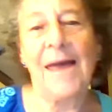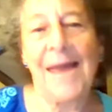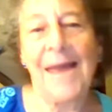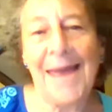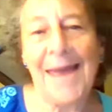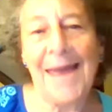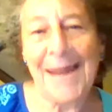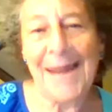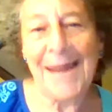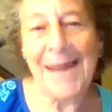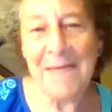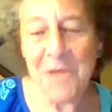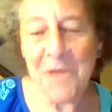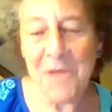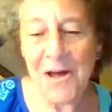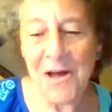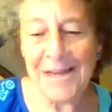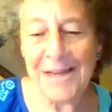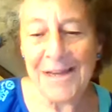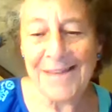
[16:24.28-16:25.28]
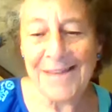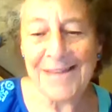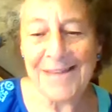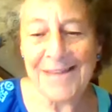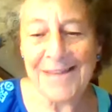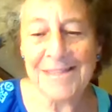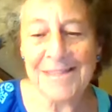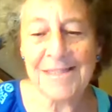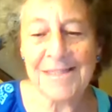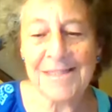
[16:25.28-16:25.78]
And I'm calling
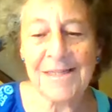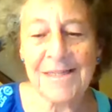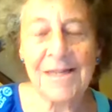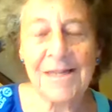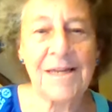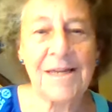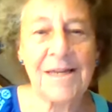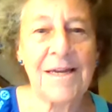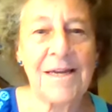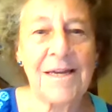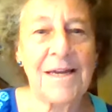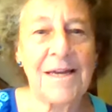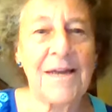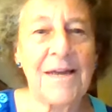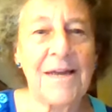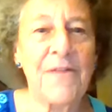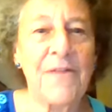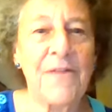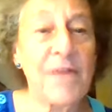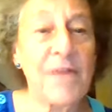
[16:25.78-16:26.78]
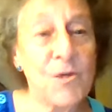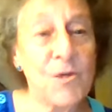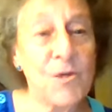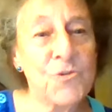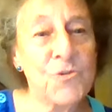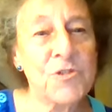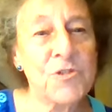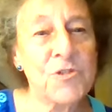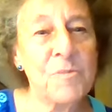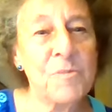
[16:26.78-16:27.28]
this, there used
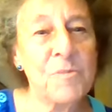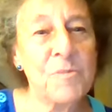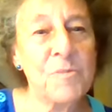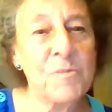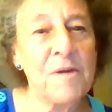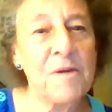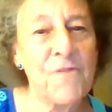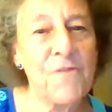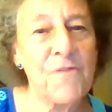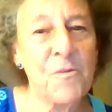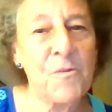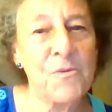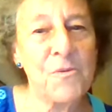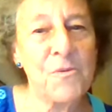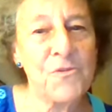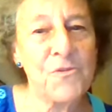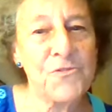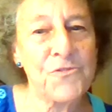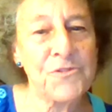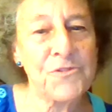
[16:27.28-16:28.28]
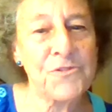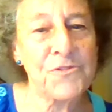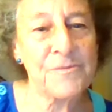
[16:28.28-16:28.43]
to be phone booths.